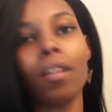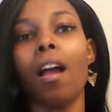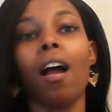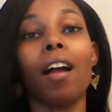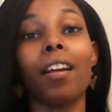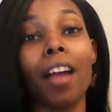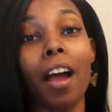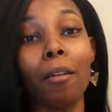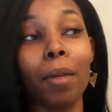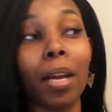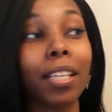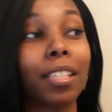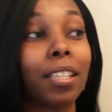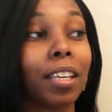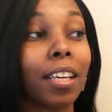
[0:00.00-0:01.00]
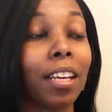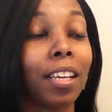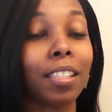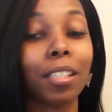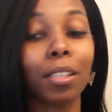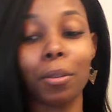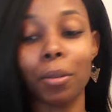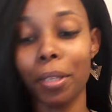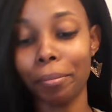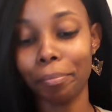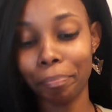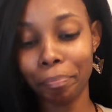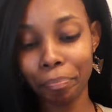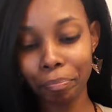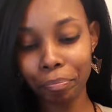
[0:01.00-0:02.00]
Are y'all ready to get into it?
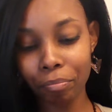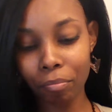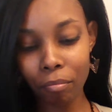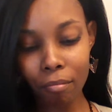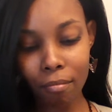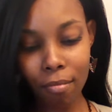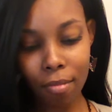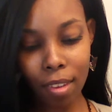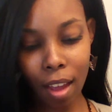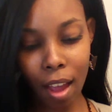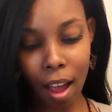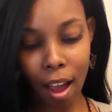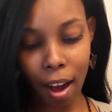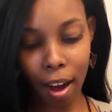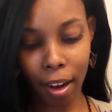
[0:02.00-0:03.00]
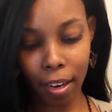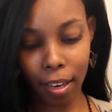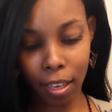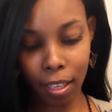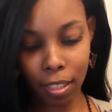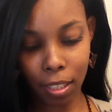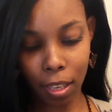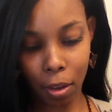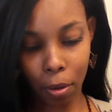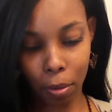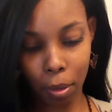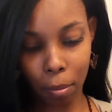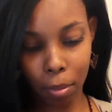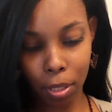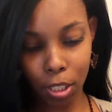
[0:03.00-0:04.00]
Alright, let's go.
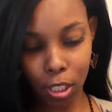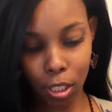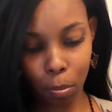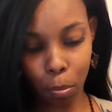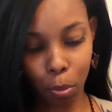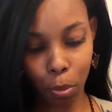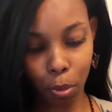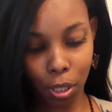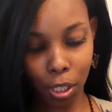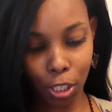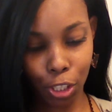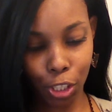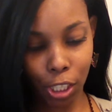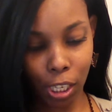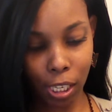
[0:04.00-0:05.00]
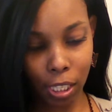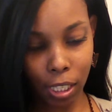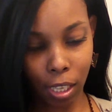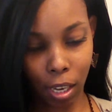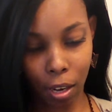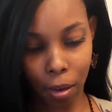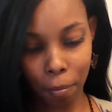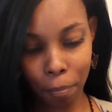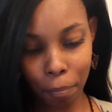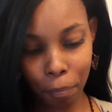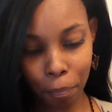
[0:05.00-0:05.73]
Let me just pull these chicks up.